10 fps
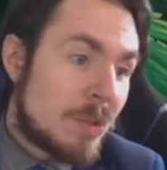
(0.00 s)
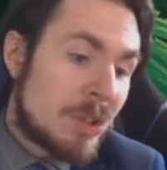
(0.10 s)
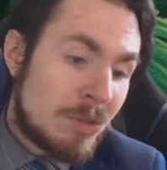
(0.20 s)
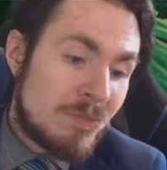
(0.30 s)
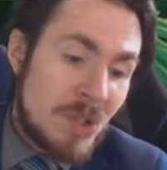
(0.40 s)

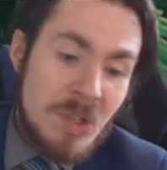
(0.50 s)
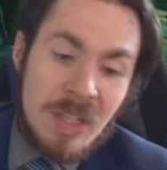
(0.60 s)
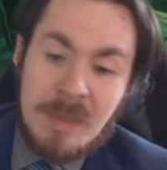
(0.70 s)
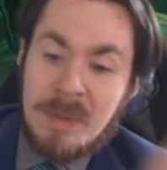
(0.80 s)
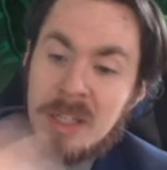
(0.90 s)
You're using
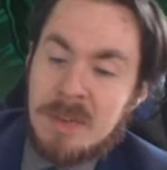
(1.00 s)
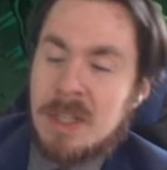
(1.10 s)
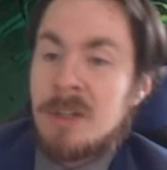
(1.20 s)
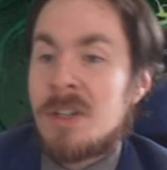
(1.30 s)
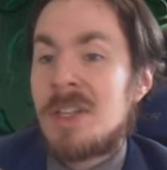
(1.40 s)
the ability of a
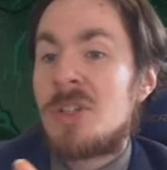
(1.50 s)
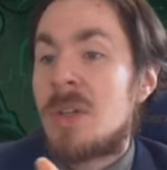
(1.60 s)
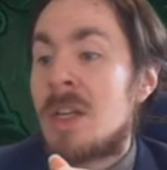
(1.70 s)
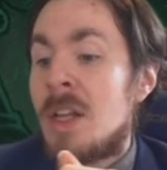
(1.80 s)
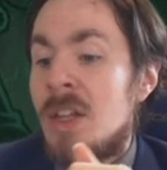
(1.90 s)
card,
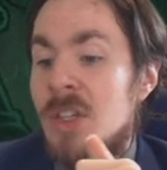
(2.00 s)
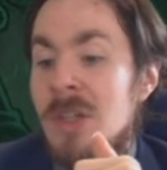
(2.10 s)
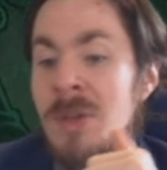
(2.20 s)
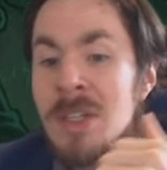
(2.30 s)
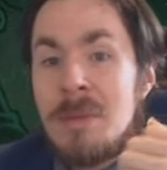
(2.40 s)
essentially.
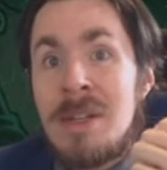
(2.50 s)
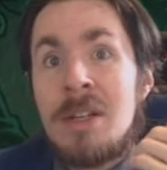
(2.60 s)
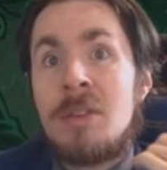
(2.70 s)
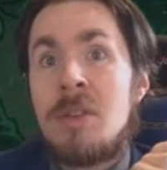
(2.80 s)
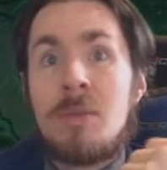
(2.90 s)
So this can be
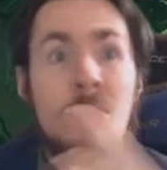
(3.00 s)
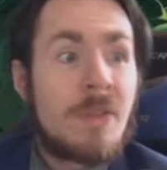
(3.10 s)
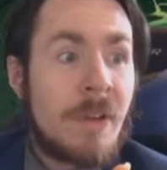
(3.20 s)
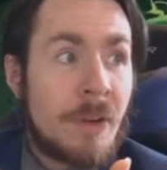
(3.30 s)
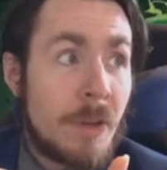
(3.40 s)
done through
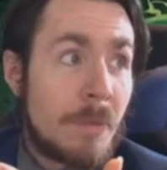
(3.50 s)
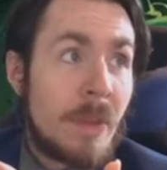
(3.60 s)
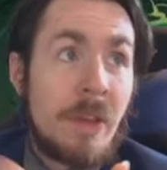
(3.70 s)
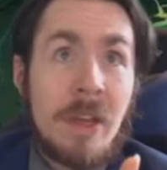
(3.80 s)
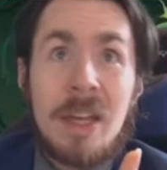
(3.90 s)
Teferi,
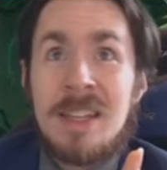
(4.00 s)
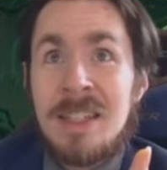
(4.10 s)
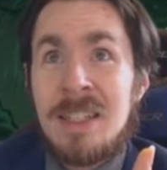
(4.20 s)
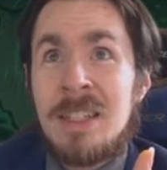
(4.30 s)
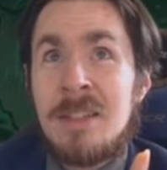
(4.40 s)

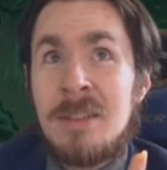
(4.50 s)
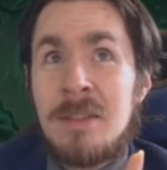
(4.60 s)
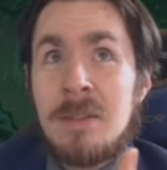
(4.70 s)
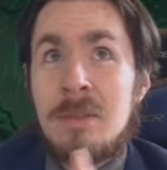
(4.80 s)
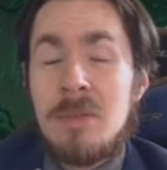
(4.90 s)

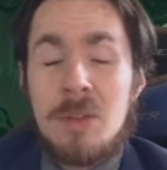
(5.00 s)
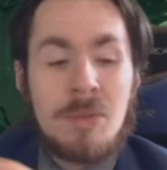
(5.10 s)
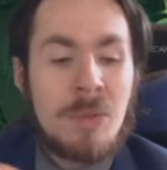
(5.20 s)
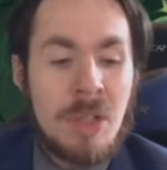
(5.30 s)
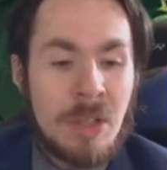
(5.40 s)
and
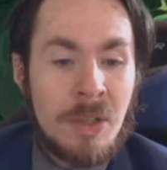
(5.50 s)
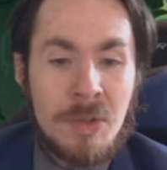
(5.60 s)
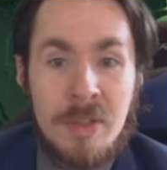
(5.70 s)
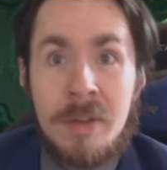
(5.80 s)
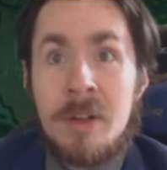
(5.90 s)
through, you know, little
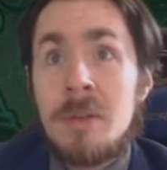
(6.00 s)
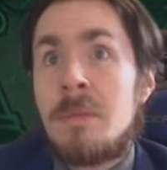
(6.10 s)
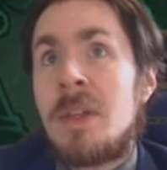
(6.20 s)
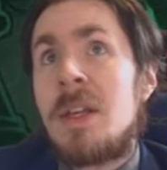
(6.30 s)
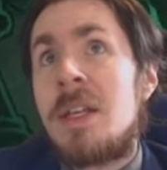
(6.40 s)
Teferi.
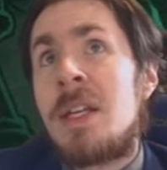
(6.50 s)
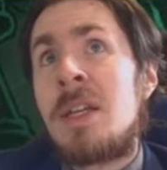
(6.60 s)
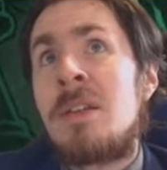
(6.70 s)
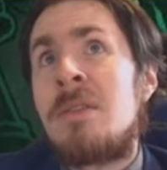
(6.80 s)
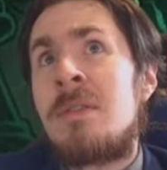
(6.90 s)

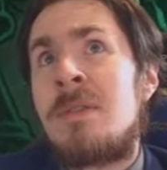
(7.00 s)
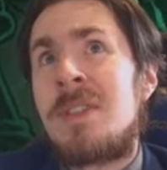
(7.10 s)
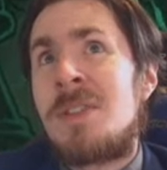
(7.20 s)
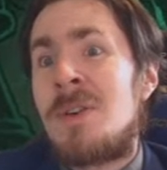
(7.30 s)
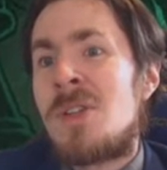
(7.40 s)
And
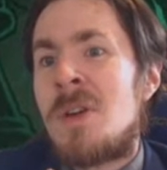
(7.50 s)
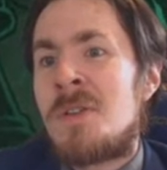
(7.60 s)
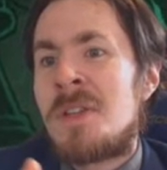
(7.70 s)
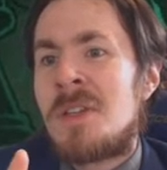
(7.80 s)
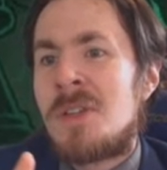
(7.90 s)
as far as
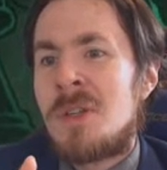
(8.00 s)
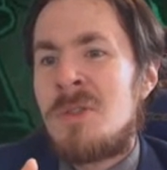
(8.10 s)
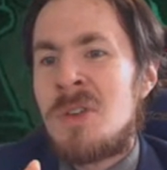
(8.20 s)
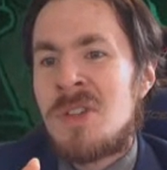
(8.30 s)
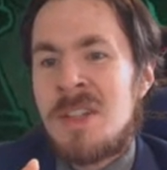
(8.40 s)
Narth is
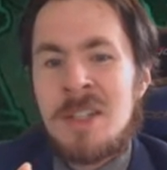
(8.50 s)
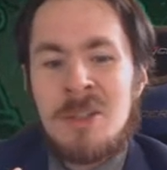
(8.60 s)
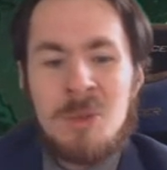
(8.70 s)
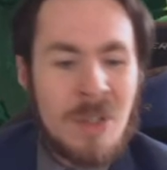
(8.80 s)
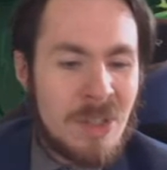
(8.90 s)
concerned, you can
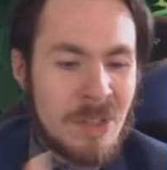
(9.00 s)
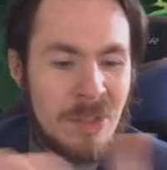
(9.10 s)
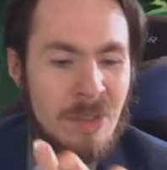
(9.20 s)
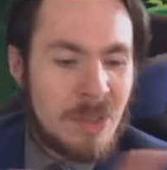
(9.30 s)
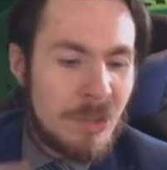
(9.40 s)
cycle
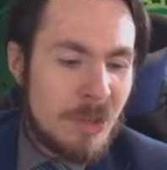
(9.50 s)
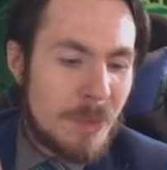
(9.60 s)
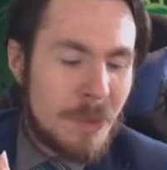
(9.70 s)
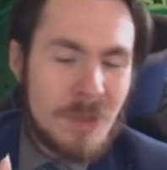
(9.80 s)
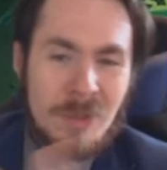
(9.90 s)
once during your
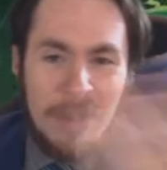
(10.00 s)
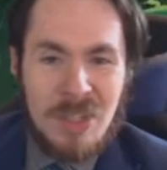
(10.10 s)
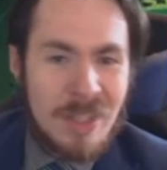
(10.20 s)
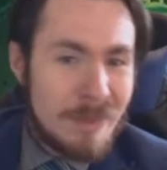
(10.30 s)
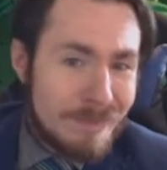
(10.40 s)
opponent's turn each
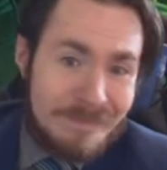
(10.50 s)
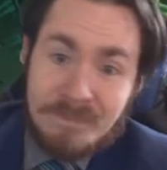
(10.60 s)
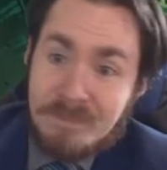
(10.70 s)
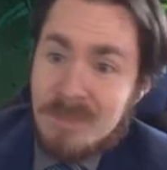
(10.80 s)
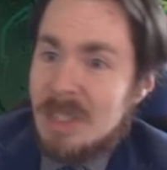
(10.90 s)
time.
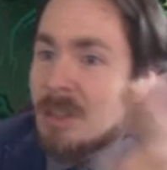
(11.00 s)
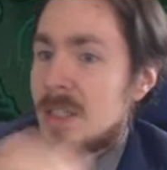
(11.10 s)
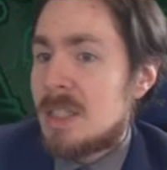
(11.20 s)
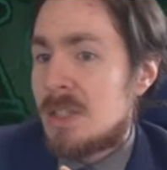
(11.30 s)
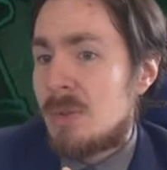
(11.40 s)
Yeah,
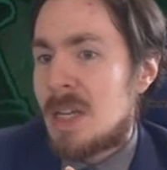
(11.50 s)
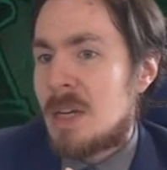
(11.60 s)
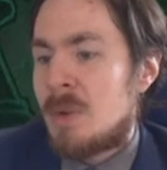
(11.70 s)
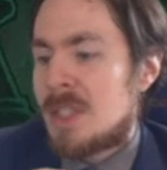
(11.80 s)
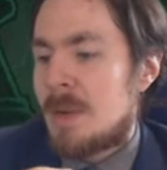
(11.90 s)
so it kind
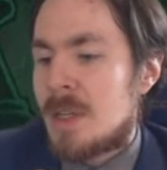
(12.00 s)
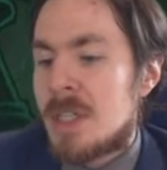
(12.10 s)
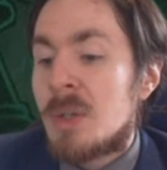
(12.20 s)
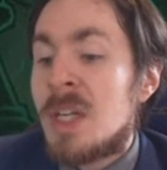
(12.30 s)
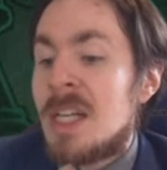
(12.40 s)
of works that way
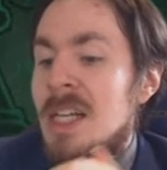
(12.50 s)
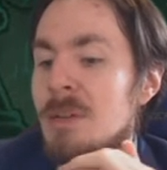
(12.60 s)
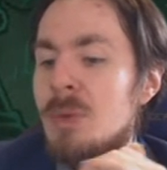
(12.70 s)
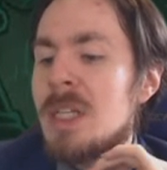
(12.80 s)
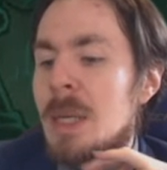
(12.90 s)
too.
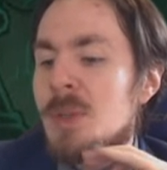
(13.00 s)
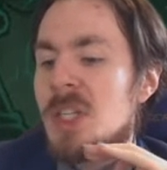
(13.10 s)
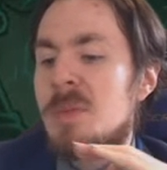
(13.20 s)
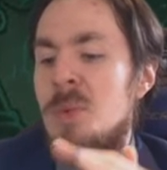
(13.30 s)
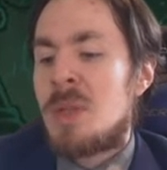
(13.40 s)
It really helps to
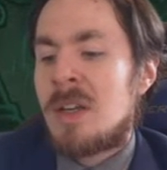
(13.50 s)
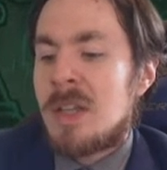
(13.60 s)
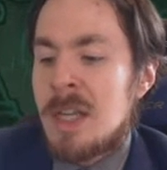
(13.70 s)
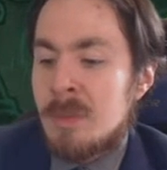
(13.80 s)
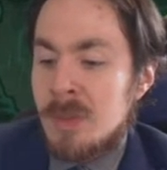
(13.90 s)
smooth out
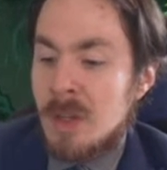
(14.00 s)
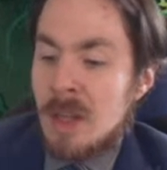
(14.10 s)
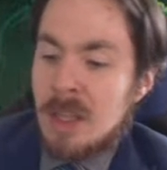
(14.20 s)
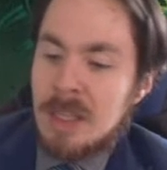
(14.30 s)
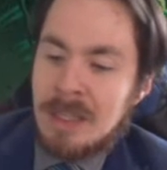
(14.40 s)
games.
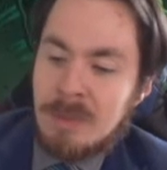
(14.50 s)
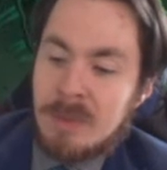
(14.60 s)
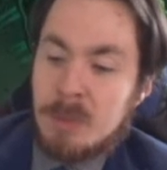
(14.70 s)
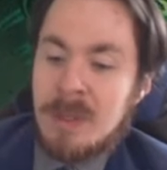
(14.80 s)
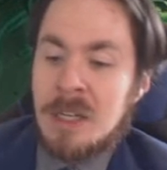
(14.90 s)
If
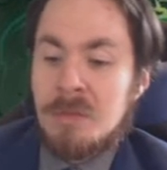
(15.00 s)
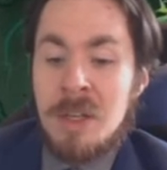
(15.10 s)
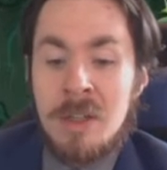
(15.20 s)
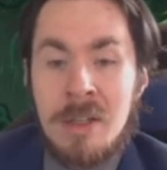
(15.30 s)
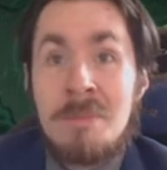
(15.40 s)
you're playing
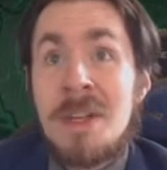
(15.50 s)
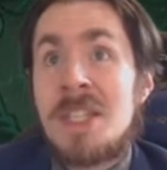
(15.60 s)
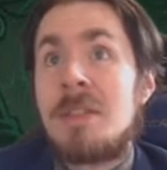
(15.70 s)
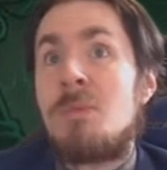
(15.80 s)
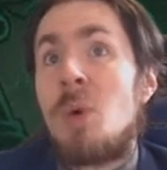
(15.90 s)
Arena in
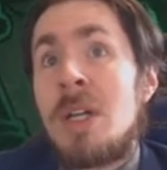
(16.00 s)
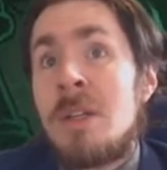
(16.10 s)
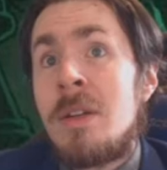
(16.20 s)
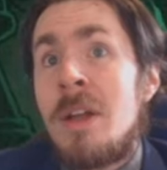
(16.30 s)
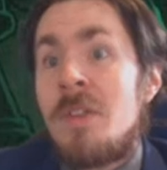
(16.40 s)
best of
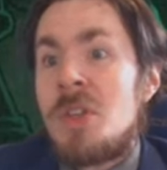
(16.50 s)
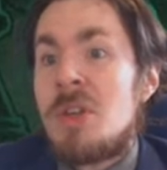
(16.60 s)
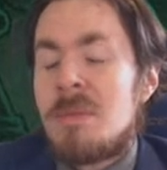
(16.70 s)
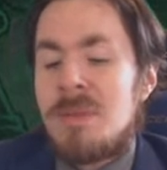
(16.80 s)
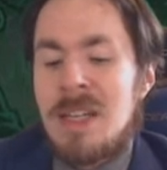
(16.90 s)
1, you
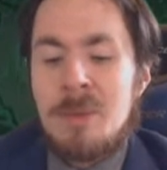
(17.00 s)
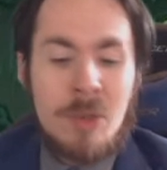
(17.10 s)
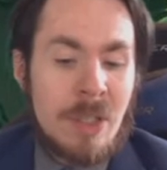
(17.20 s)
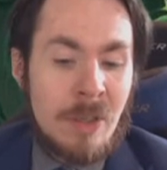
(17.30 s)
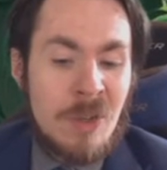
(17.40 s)
can play more
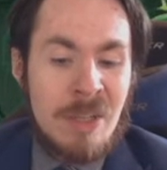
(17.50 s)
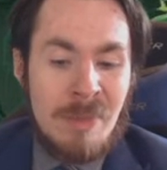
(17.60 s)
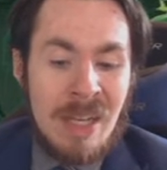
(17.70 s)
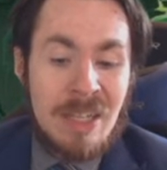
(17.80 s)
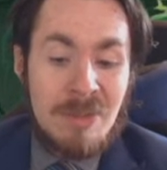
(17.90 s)
cards that
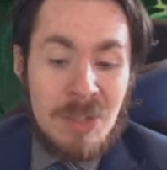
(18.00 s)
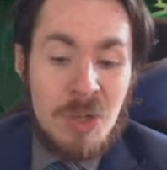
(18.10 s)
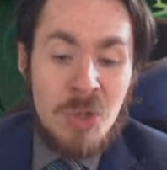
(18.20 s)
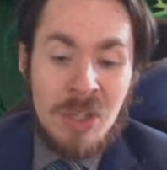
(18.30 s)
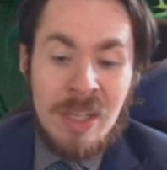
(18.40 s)
might
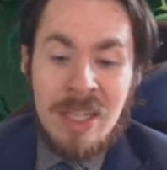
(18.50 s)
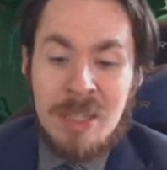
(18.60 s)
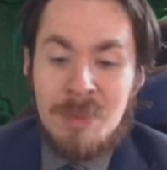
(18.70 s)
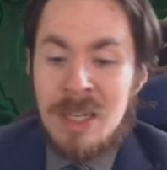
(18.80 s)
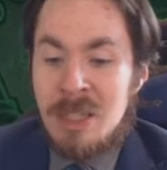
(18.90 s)
usually
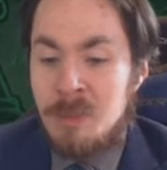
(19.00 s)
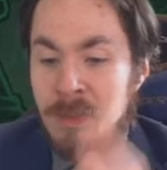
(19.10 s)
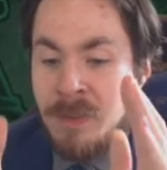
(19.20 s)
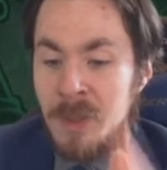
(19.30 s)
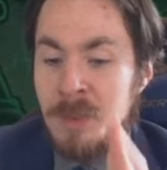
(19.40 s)
just be
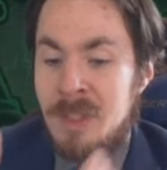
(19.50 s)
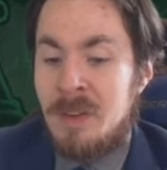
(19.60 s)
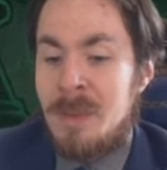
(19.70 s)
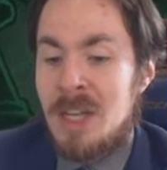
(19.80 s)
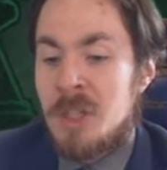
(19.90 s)
for
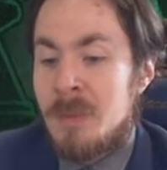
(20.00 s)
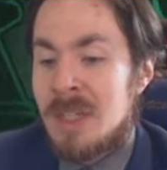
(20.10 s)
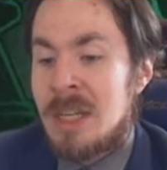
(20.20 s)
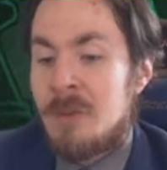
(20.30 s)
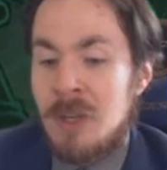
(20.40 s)
specific matchups,
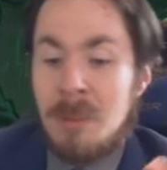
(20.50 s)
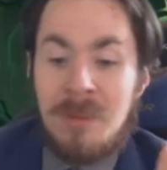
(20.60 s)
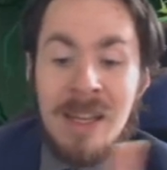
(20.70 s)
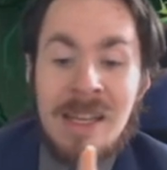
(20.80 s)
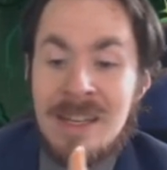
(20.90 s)
and if you're not
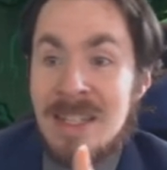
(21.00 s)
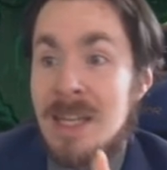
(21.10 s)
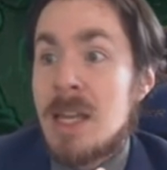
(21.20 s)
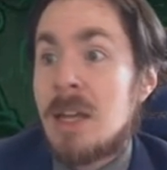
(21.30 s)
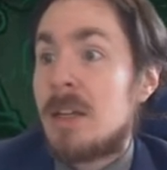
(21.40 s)
playing against
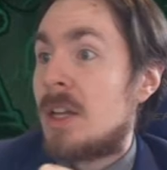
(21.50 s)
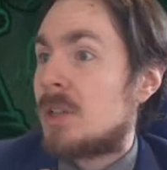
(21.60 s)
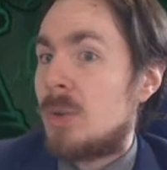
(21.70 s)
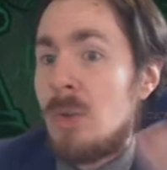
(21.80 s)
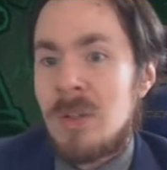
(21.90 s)
that deck,
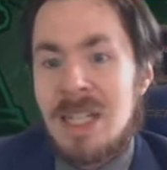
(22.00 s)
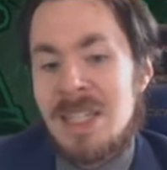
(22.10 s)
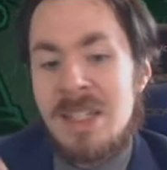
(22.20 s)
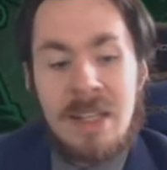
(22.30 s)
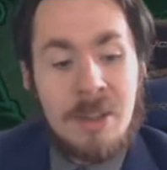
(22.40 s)
cool, I'll
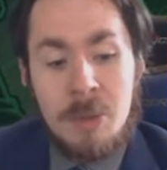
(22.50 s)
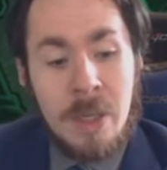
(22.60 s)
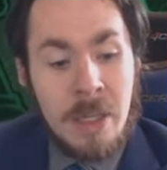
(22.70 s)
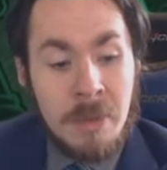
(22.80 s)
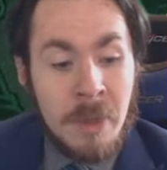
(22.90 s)
cycle it
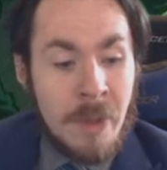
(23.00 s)
away.